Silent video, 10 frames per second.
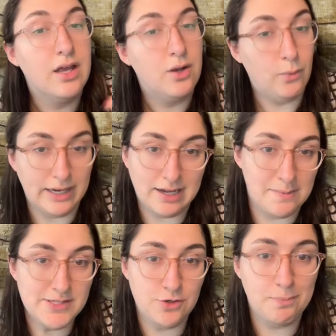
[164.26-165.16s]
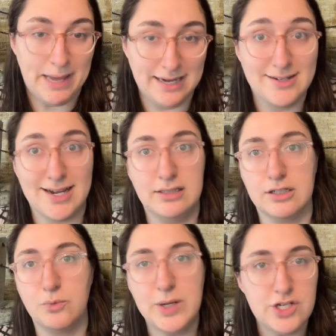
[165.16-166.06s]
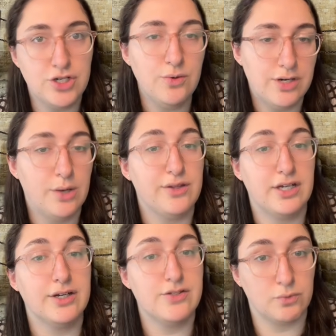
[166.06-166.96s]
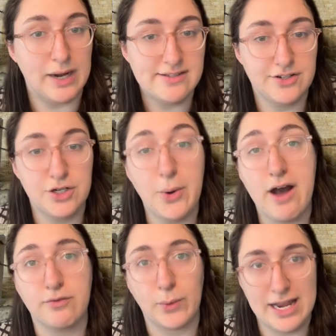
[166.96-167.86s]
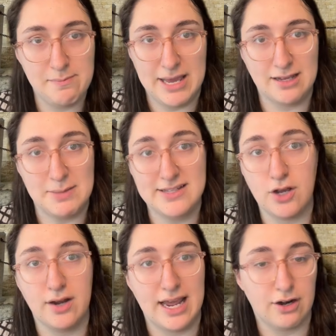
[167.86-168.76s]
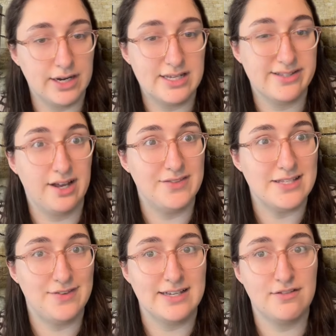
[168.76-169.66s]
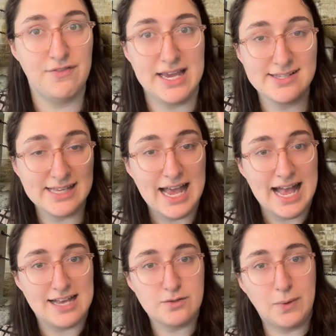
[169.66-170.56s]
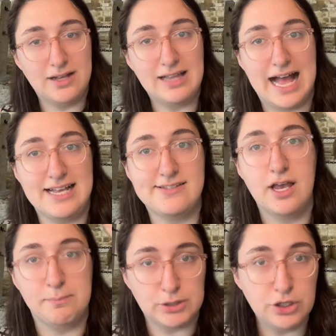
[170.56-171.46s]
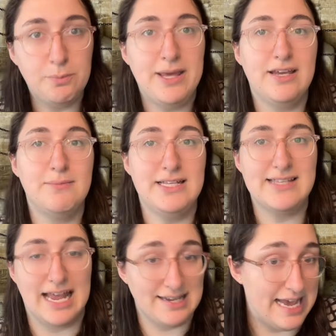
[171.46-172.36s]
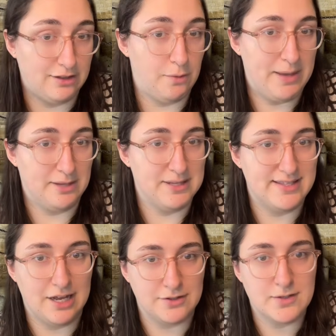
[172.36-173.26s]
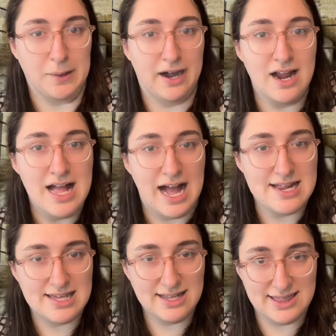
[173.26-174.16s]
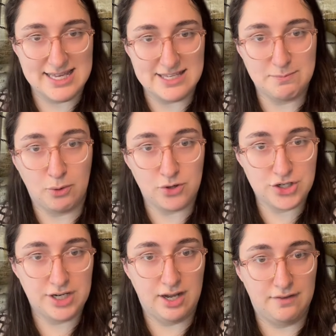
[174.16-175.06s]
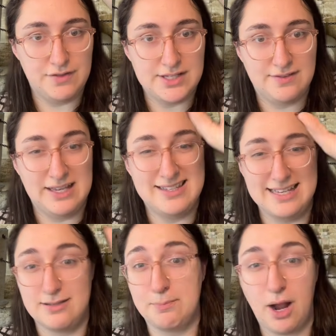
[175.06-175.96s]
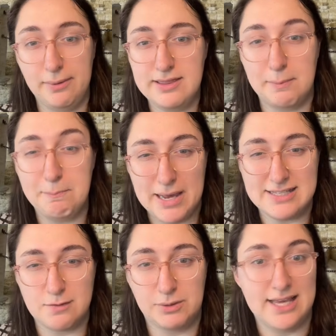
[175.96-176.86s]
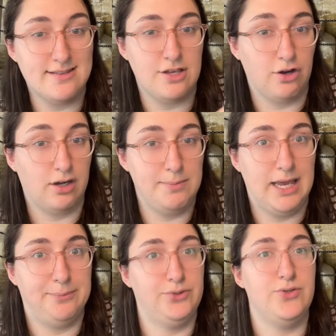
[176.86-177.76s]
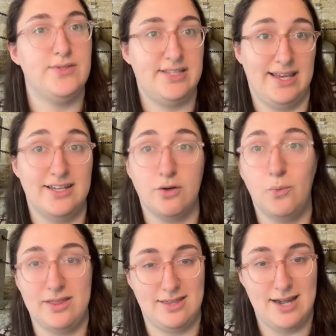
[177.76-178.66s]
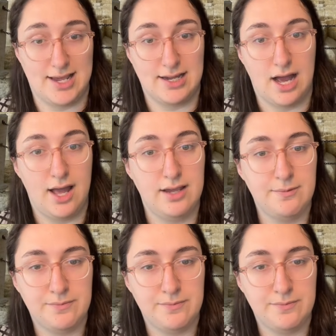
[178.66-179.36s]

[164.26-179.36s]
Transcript: When it comes to paint color, we do know that there is residue of red pigments on areas of the Sphinx face, as well as blue pigments and yellow pigments elsewhere. I think this portion of the Sphinx is probably the best place that you're going to be able to see it with the naked eye.